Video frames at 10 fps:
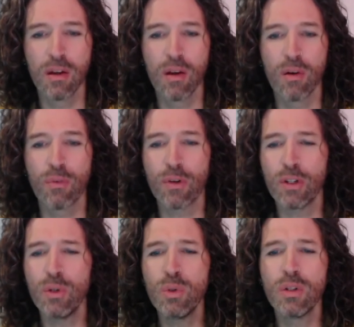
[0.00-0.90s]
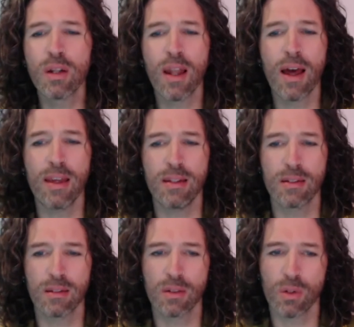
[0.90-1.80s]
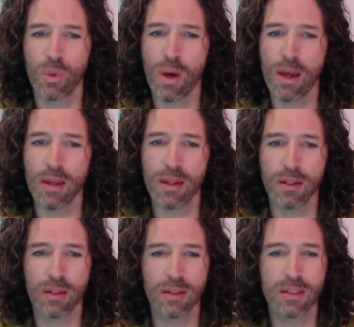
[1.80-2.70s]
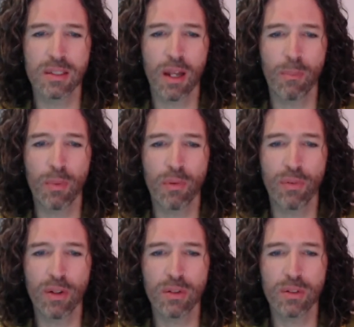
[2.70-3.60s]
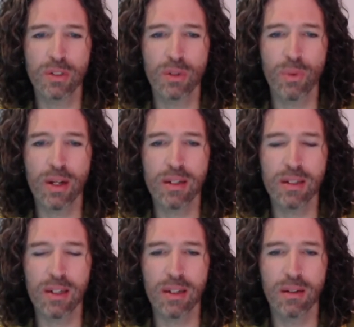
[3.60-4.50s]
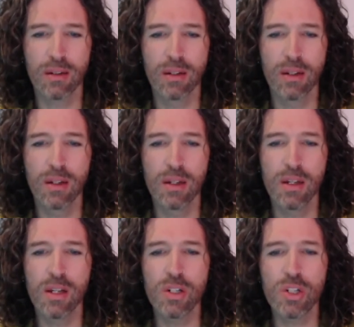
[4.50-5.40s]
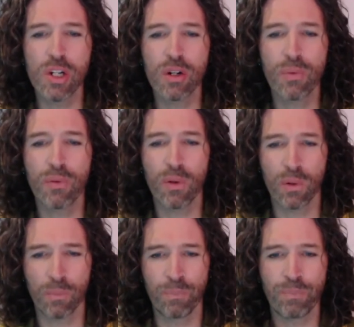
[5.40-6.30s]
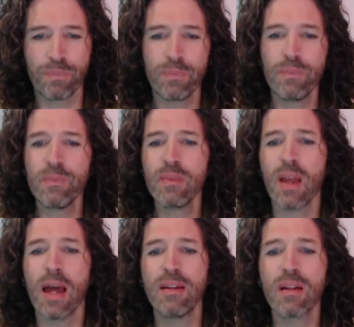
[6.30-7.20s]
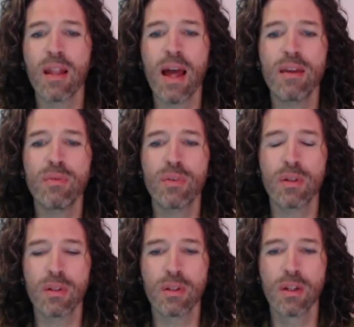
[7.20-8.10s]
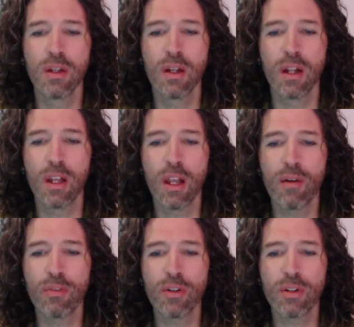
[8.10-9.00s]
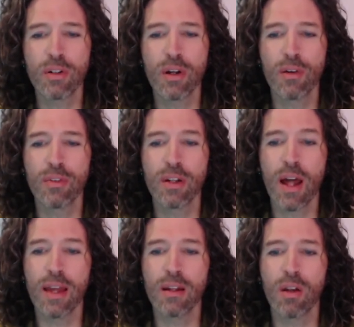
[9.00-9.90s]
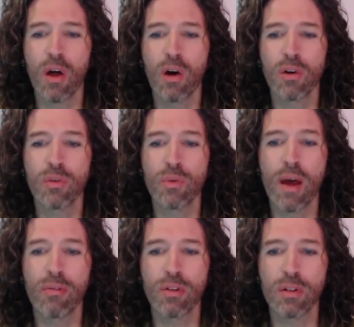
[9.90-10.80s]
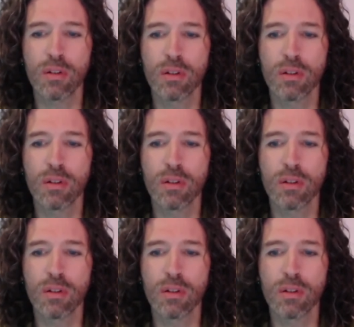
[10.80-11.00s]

for you delight in the quiet and the slumber filled serenity, cheerful and delightful, lover of the night long revel.